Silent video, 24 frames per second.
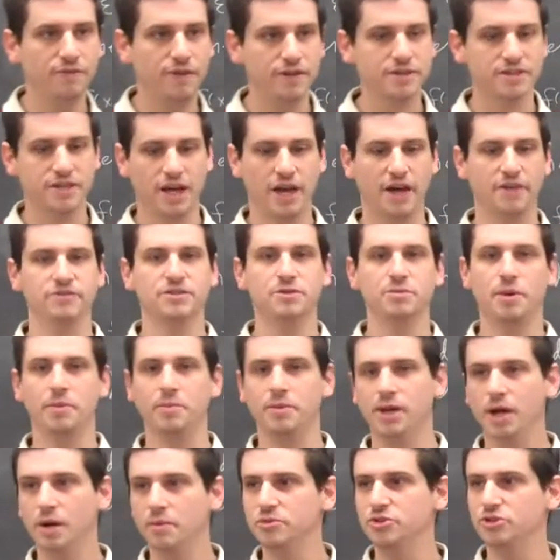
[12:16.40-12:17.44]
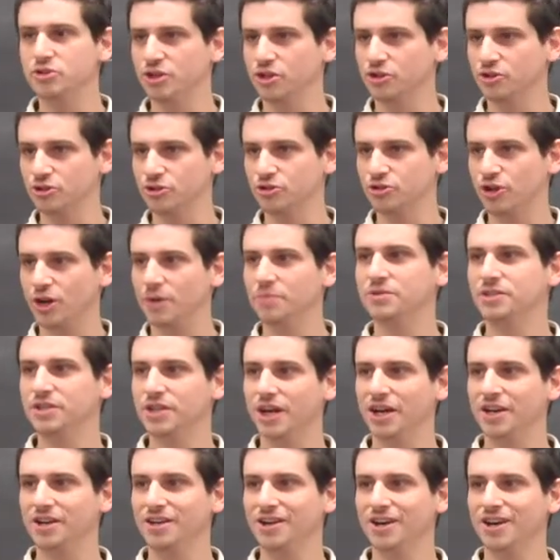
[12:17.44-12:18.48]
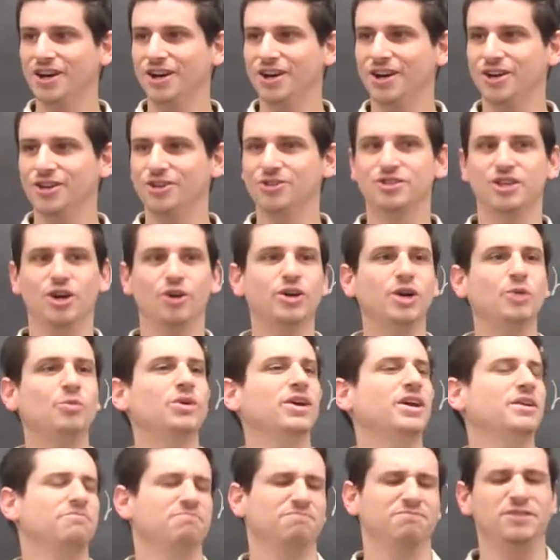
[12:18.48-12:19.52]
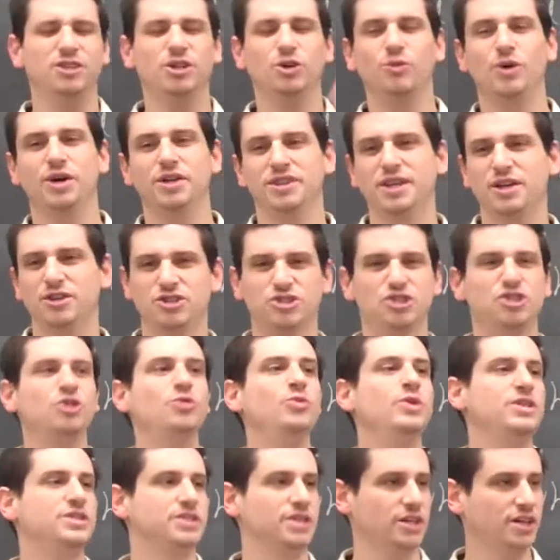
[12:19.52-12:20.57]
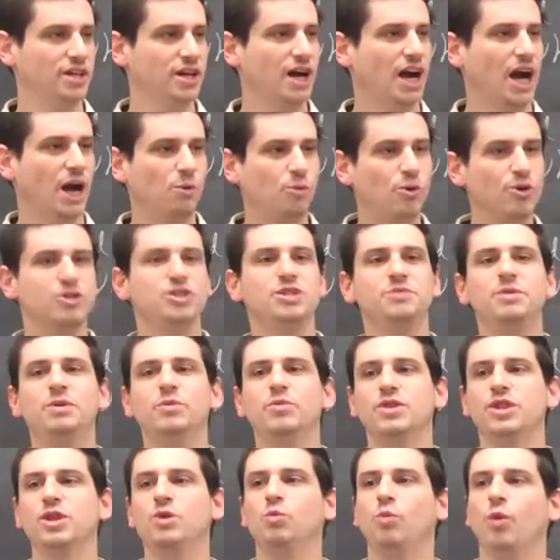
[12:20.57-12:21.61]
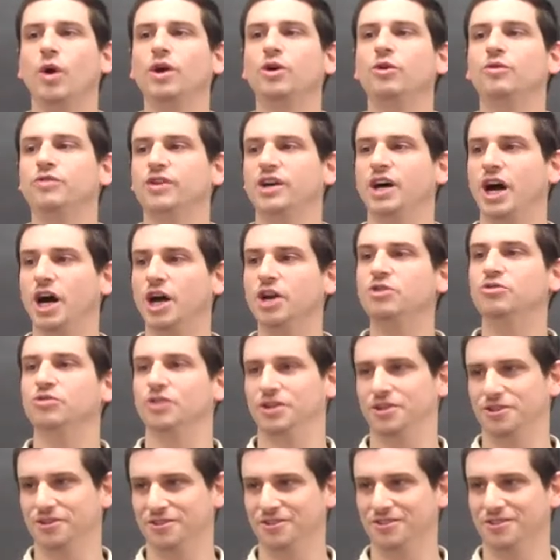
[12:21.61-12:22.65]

Professor, have some M&Ms, you did a good job today, You'll say, okay, well, you know what? That's too easy. I want you to be within 1 over 100.